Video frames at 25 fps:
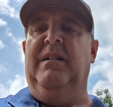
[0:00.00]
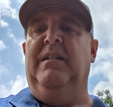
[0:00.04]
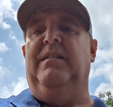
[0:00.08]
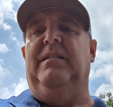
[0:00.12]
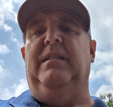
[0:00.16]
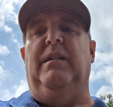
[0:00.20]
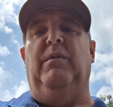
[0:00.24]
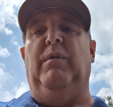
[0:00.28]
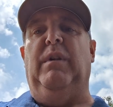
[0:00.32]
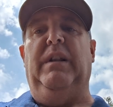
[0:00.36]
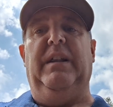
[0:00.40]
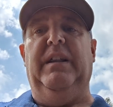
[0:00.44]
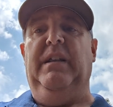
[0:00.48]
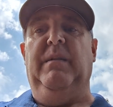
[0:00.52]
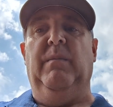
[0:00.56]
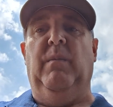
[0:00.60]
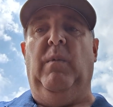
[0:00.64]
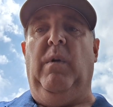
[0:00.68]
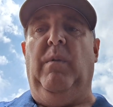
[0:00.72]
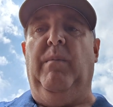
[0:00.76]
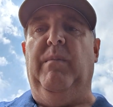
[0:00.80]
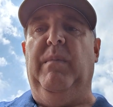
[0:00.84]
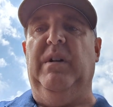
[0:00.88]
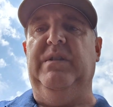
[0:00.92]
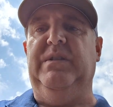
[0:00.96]
They really didn't
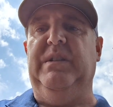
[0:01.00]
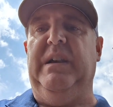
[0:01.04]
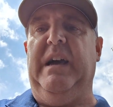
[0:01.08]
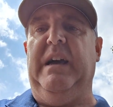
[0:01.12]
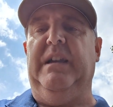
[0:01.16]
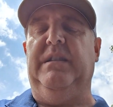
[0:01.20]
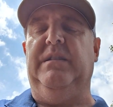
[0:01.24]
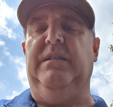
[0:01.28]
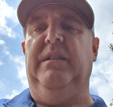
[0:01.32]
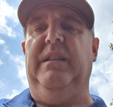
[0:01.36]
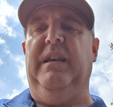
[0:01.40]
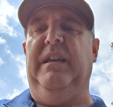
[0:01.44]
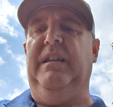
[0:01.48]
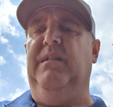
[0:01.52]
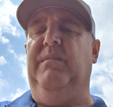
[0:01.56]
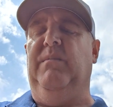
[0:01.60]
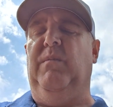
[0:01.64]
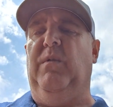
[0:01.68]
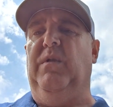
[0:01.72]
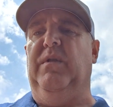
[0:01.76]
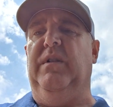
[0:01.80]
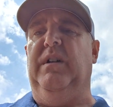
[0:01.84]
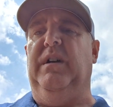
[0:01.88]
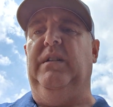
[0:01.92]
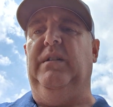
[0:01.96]
want much action. They didn't
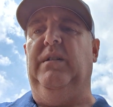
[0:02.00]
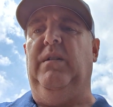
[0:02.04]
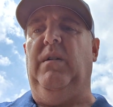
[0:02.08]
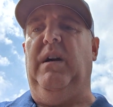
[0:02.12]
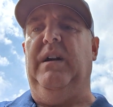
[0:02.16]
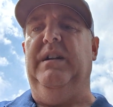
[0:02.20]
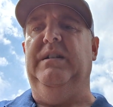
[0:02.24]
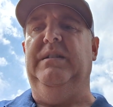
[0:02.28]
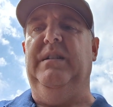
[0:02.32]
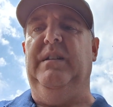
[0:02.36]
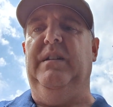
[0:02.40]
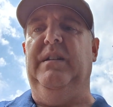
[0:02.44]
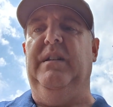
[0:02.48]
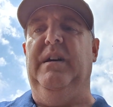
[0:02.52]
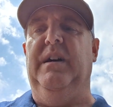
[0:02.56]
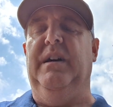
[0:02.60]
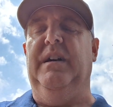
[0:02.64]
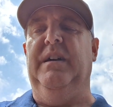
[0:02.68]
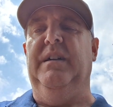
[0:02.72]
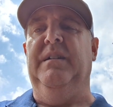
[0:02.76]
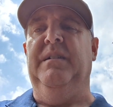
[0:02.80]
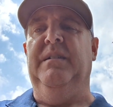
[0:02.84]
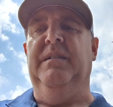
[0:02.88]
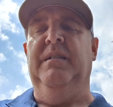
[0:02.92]
want nothing crazy today.